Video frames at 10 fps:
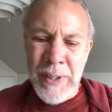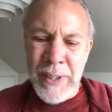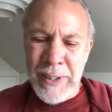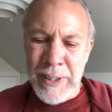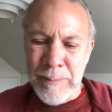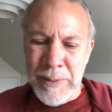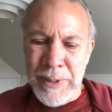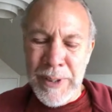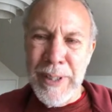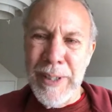
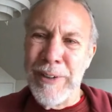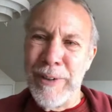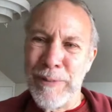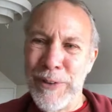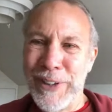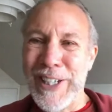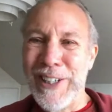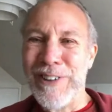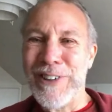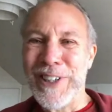I know I'm going kind of
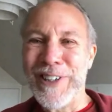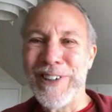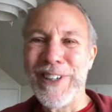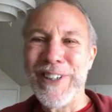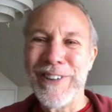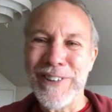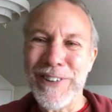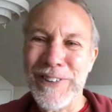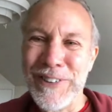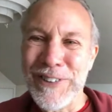long here on Harold
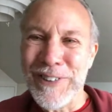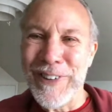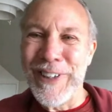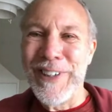Cohen's story.